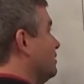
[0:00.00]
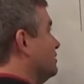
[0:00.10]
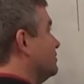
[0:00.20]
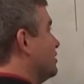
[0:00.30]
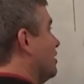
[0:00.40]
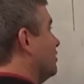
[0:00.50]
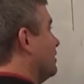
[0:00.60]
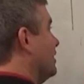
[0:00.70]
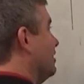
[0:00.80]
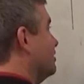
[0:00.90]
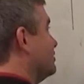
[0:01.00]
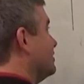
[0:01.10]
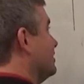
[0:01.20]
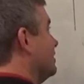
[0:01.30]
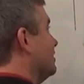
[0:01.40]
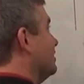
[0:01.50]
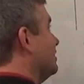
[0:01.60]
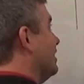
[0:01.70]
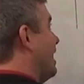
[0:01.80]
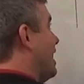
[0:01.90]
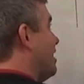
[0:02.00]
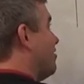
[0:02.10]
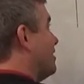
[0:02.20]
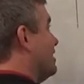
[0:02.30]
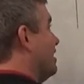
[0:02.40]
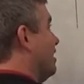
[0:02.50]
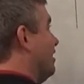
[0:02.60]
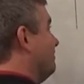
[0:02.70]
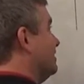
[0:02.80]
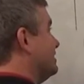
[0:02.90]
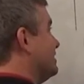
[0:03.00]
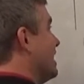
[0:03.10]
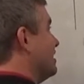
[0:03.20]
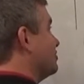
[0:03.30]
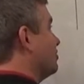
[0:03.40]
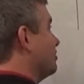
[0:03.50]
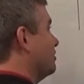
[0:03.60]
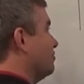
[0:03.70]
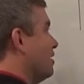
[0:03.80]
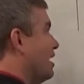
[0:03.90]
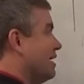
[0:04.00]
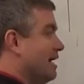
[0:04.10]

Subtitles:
So here's the area of a sector, right?